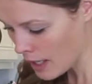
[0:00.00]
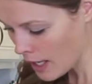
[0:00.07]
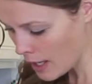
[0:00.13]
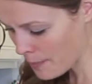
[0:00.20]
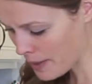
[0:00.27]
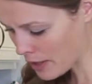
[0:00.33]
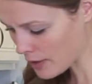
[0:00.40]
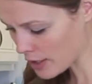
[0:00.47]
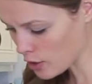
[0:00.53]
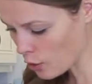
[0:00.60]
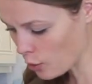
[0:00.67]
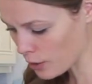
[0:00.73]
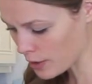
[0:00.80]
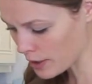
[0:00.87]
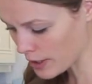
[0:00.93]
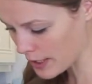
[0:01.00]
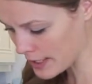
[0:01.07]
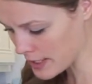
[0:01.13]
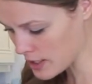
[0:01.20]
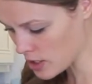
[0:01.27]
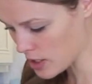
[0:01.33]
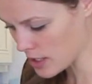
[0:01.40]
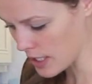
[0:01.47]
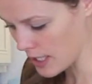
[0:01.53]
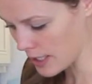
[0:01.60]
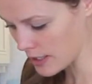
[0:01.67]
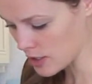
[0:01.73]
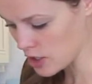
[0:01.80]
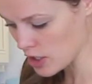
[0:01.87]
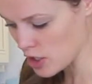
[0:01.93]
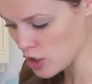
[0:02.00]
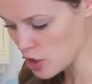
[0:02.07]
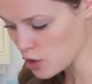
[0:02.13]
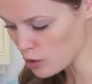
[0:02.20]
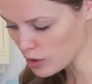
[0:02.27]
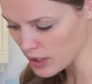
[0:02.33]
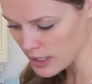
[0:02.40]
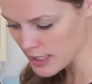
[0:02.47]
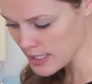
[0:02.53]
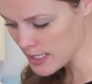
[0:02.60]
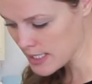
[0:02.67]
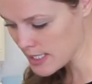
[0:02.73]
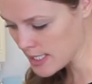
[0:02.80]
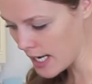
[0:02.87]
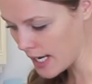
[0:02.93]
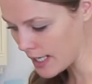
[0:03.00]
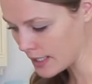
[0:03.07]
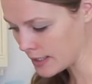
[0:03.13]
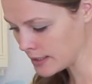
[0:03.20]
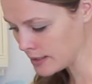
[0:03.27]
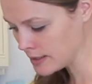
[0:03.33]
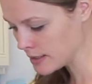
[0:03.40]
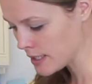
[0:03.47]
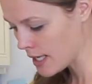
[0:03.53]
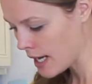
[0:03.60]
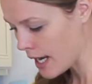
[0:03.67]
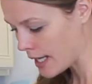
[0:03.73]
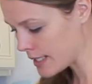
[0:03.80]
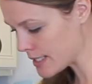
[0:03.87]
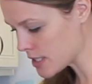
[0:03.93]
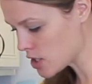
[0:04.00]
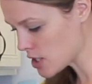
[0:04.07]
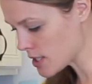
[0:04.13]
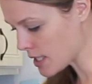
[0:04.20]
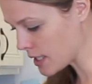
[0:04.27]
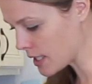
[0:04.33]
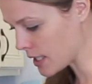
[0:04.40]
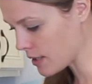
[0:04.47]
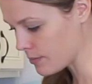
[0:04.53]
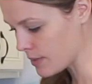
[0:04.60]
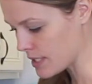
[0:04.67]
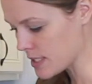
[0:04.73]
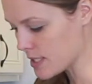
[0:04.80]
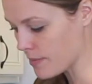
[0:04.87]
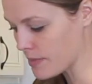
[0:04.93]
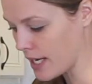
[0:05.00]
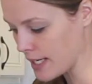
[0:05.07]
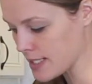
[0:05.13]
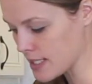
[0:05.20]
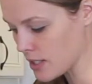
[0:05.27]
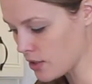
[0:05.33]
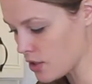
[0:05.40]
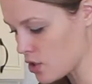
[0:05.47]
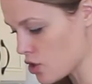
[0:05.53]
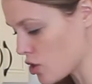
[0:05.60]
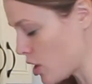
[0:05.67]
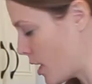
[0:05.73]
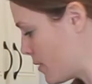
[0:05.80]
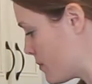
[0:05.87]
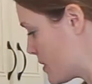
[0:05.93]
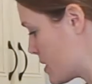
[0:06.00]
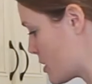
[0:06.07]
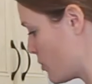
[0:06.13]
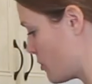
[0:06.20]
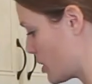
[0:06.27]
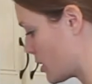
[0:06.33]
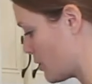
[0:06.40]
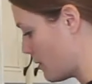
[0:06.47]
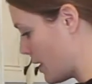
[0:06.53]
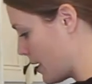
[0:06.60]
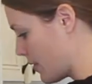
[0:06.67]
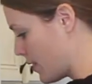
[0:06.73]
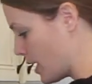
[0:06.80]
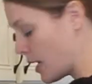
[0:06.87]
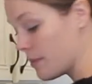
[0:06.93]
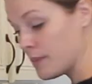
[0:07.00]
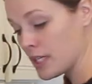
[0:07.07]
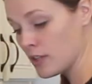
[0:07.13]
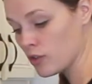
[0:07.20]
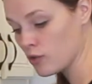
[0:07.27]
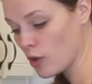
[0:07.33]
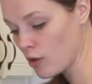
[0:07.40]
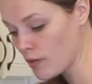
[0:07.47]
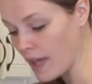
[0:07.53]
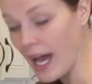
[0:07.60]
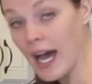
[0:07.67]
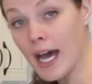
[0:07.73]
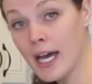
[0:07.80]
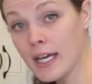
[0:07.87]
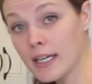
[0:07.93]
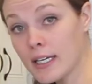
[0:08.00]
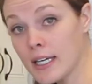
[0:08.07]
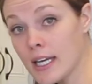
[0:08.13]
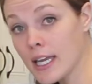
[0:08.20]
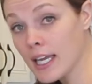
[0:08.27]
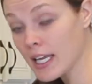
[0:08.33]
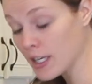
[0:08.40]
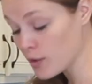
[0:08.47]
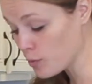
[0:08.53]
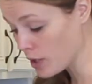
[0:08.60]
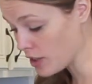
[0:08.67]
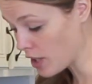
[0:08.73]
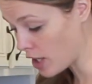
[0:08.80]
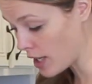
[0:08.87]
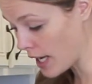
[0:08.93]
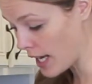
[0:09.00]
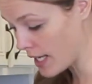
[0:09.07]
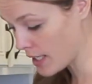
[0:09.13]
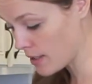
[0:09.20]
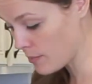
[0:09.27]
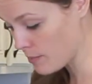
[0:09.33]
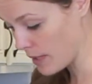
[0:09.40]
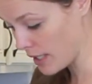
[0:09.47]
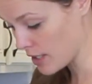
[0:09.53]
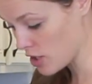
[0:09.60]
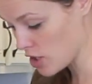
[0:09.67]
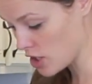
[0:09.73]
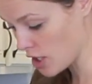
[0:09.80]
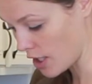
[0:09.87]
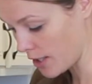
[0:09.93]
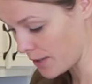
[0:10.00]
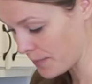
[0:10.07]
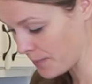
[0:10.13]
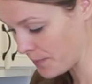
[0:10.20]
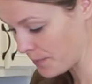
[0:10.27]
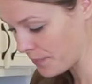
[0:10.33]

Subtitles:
about 1/4 inch thick, just julienne style. And it's just going to give me some nice little strips to work with. And I'm going to throw that in with our egg mixture